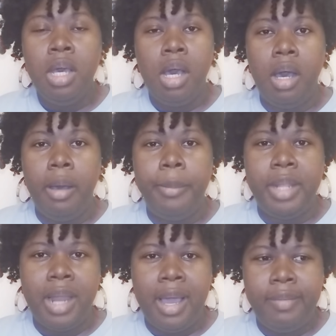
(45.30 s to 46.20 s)
um,
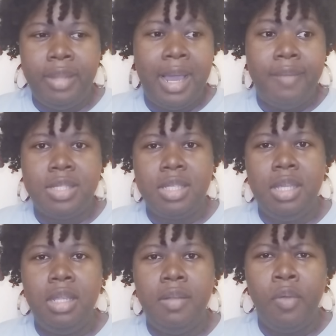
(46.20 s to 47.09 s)
that I that I've
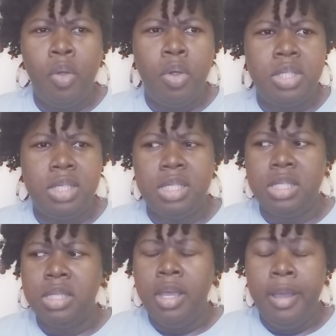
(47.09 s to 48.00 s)
seen. Of course, this
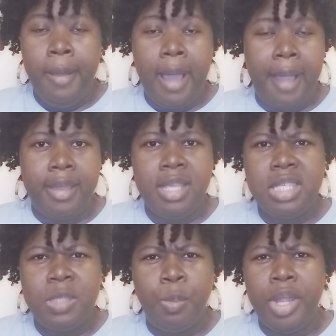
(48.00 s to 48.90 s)
is I guess
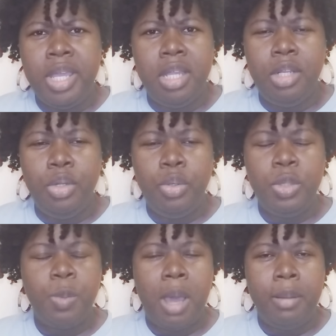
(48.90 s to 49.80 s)
it's breaking
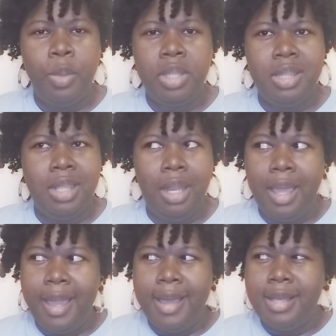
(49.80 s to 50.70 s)
news probably within the
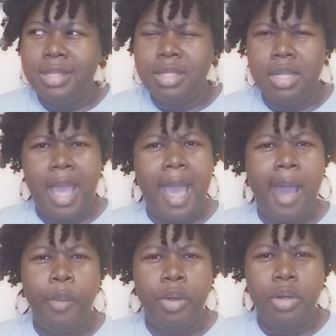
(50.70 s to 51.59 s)
last
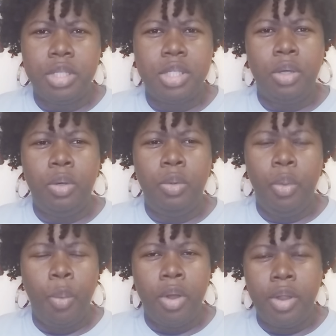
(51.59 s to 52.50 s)
hour or so.
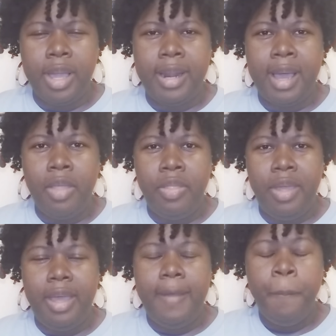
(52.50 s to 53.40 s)
The word got out
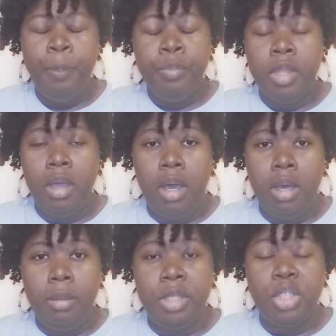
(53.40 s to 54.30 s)
that
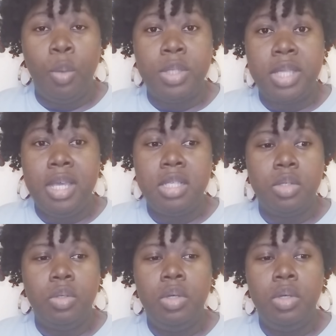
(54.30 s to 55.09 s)
um, the show was canceled.